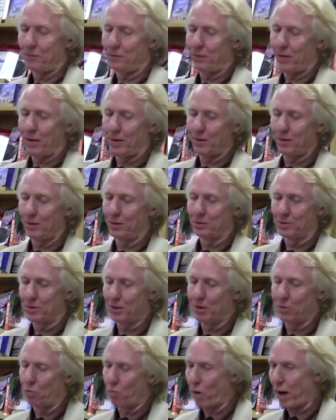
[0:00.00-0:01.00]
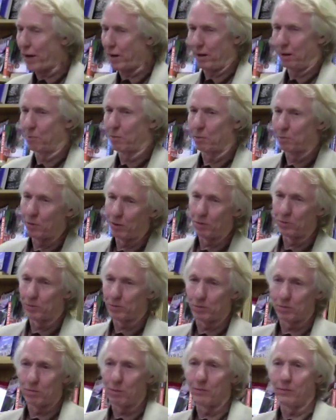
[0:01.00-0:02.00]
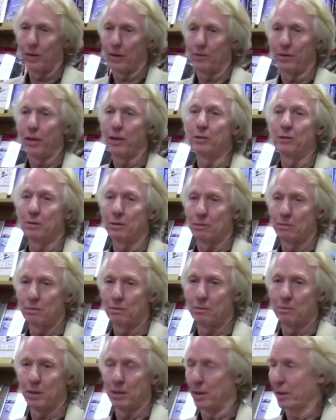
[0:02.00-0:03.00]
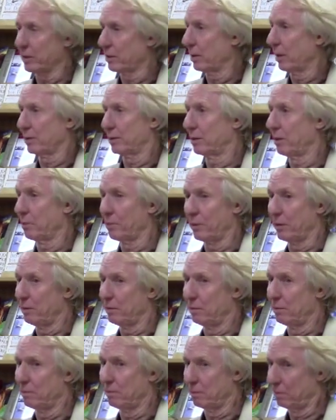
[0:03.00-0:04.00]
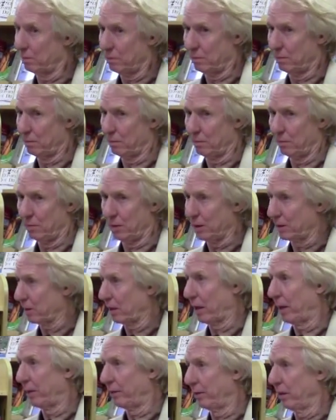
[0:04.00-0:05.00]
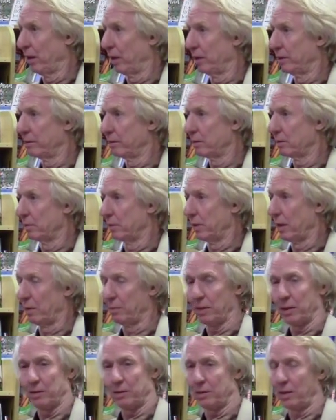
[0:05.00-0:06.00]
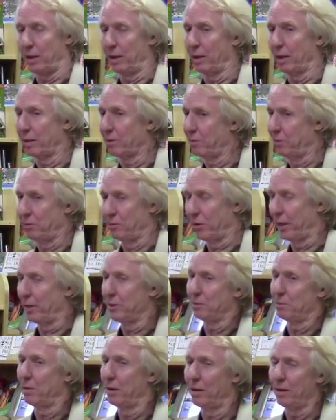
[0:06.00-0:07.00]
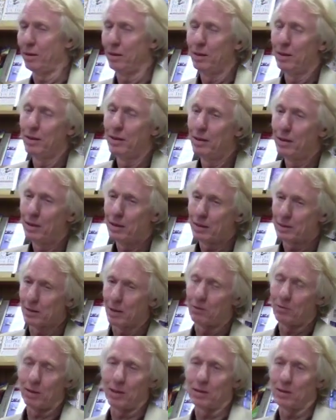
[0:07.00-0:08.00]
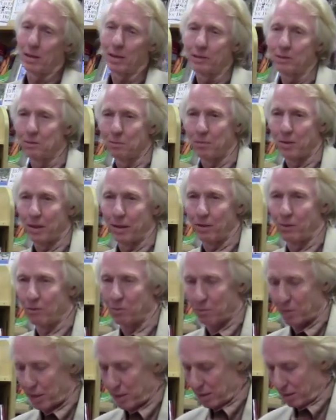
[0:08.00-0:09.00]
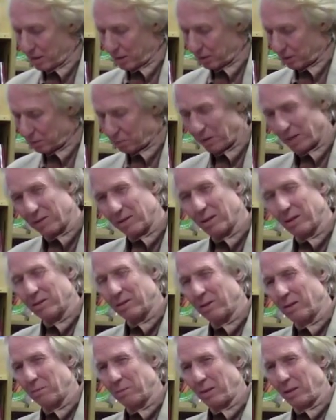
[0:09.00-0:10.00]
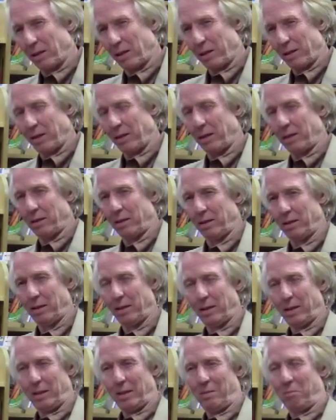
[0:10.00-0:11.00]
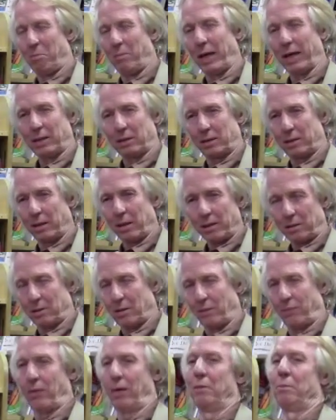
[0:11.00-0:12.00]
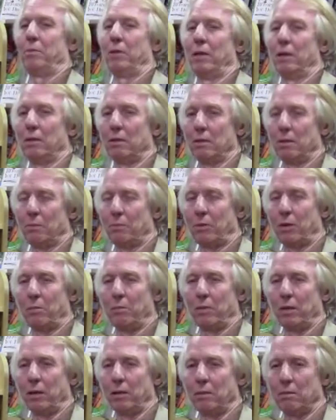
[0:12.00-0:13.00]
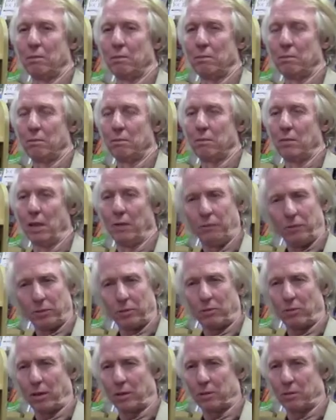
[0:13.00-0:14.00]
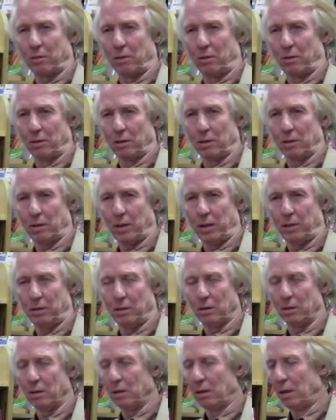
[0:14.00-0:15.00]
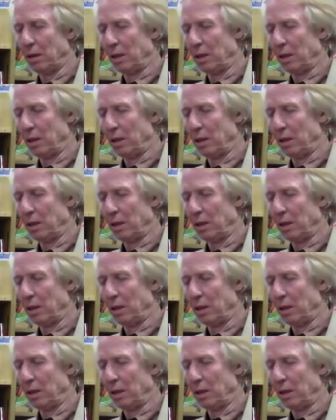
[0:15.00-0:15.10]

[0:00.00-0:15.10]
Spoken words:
fellow you don't see writing a proposal to a foundation. I mean, that's not something this guy does. I mean, I'm not saying I couldn't raise money, because I raised lots of money over my years, but it's not something I think makes sense if I build a permanent infrastructure and organization.